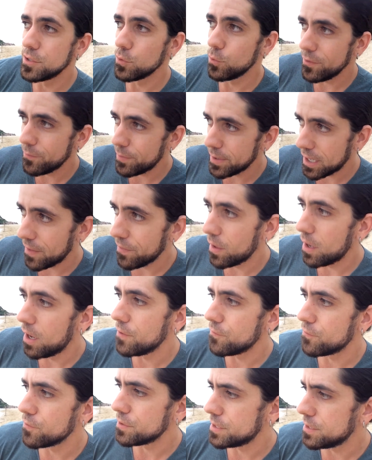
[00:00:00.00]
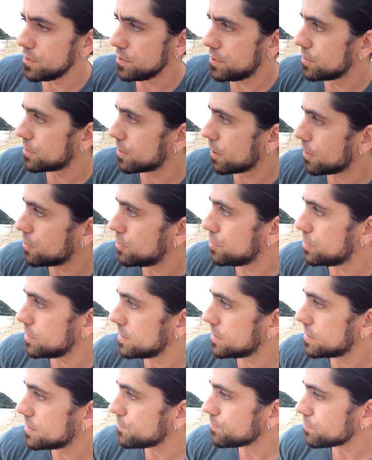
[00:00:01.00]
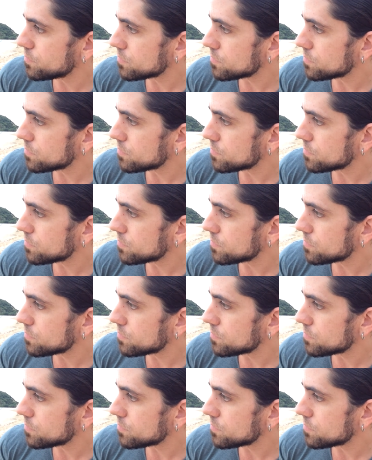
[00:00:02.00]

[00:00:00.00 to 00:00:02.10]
So we've been on the hunt for CO2 cartridges,